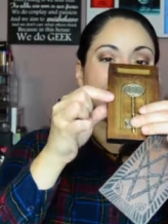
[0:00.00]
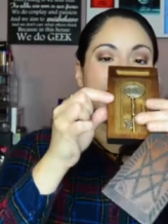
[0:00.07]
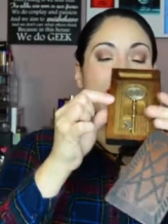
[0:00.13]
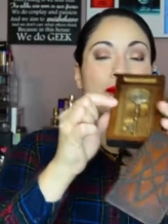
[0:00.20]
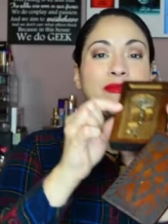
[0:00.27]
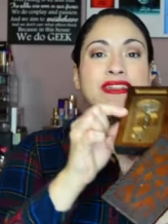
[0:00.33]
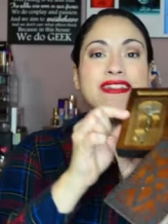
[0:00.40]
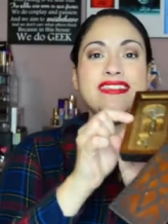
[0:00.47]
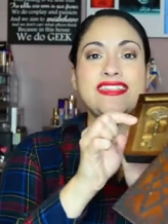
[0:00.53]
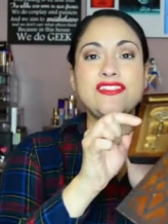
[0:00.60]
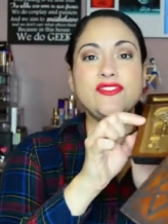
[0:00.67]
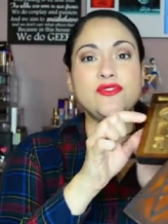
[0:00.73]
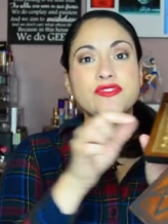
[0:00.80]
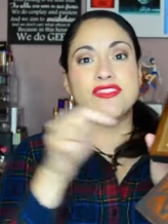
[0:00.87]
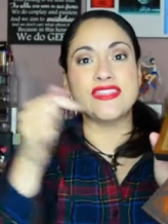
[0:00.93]
Sam and Dean
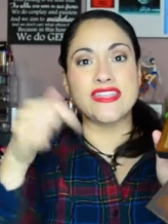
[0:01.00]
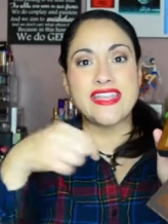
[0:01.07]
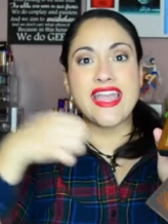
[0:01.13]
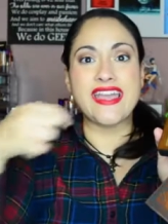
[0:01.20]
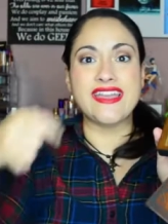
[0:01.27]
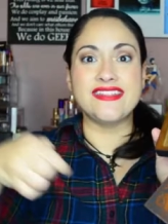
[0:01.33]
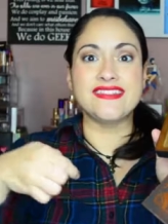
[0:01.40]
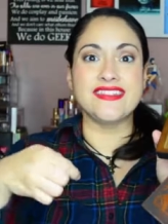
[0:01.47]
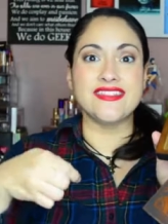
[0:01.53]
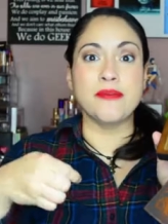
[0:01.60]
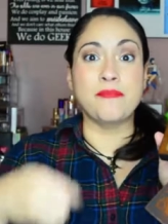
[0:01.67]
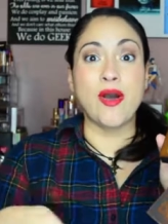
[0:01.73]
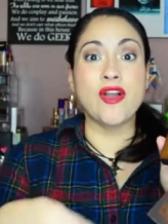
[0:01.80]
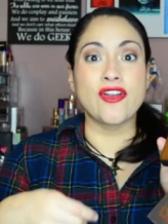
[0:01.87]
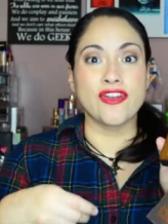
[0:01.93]
used to get into the
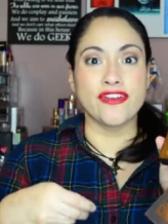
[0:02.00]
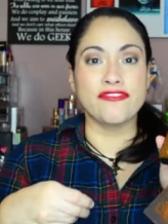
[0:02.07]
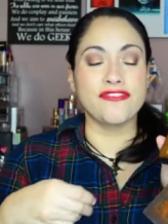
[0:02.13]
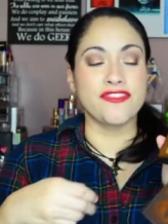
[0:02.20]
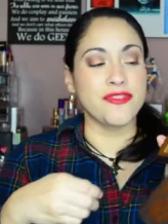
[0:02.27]
bunker for